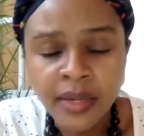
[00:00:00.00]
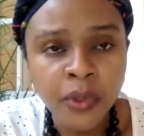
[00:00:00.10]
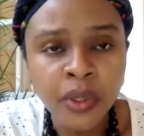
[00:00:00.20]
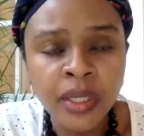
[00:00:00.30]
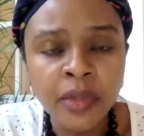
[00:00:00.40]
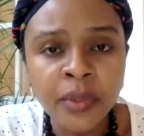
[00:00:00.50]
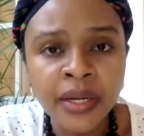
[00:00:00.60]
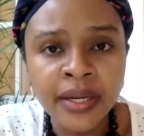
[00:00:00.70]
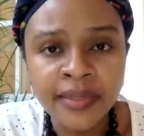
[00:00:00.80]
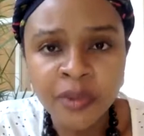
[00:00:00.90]
We all are
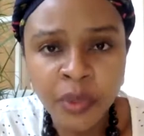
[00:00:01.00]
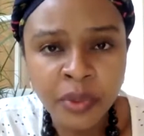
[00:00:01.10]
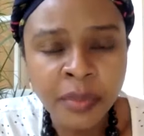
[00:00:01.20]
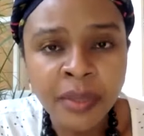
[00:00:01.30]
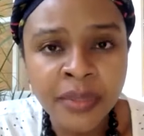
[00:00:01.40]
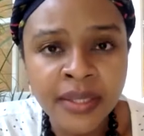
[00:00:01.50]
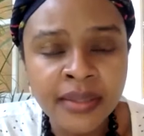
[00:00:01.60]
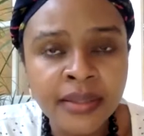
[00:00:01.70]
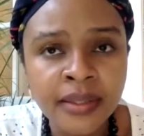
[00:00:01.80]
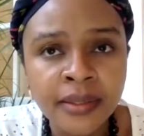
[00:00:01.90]
aware, I think we
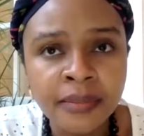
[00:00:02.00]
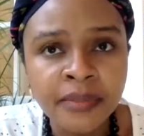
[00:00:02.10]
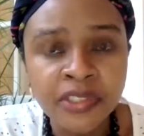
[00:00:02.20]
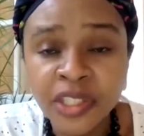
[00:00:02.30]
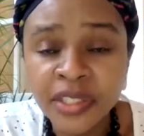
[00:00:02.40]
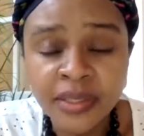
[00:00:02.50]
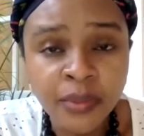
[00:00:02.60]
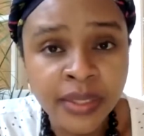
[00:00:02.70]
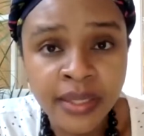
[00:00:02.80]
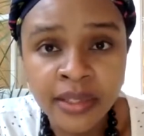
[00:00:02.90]
remember the journey
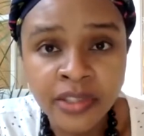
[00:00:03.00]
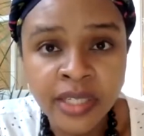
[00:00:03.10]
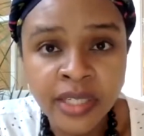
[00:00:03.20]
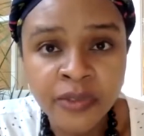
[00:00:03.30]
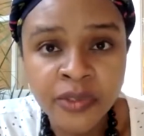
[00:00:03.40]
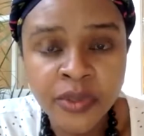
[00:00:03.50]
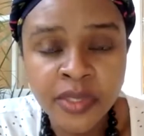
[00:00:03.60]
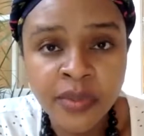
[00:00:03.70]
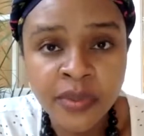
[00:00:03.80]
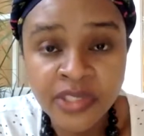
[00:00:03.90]
when NHIF used to
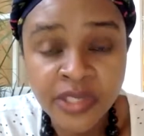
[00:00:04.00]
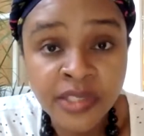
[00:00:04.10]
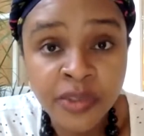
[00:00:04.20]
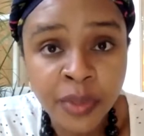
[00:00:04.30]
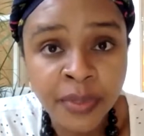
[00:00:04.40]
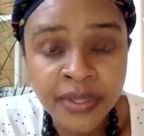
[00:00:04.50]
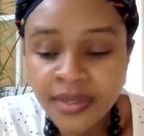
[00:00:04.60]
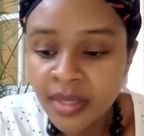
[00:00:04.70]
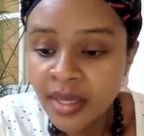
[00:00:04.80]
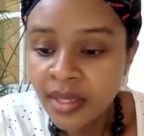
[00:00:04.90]
deal with just rebates